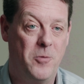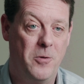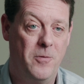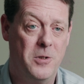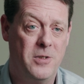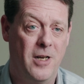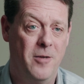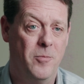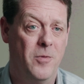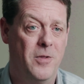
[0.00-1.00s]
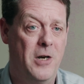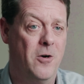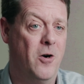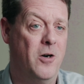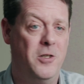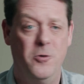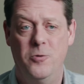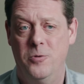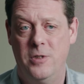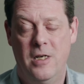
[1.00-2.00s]
for the first time, there are
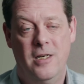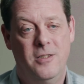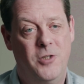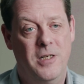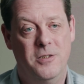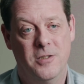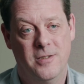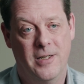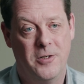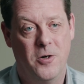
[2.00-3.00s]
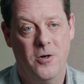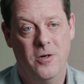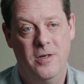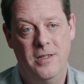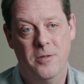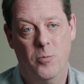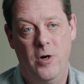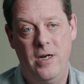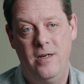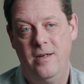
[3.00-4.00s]
huge changes that occur in the
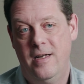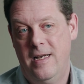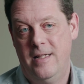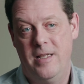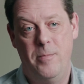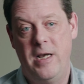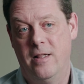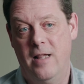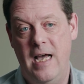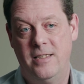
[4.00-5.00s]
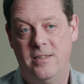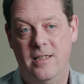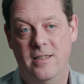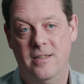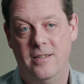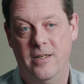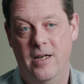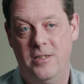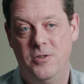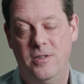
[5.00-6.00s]
brain that make lasting
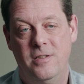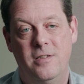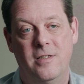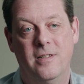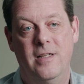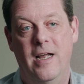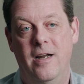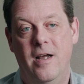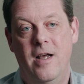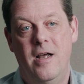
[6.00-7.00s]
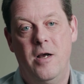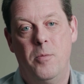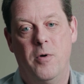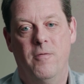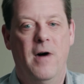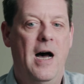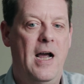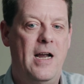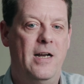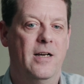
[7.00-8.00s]
connections that
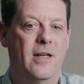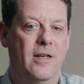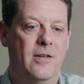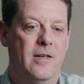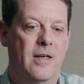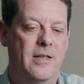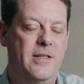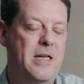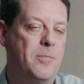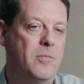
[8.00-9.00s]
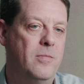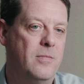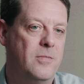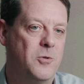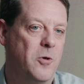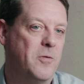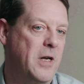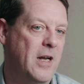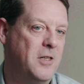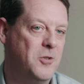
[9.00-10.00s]
provide a, a deep sort of
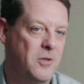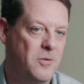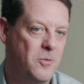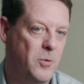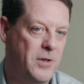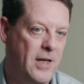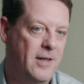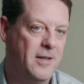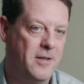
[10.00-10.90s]
connection with that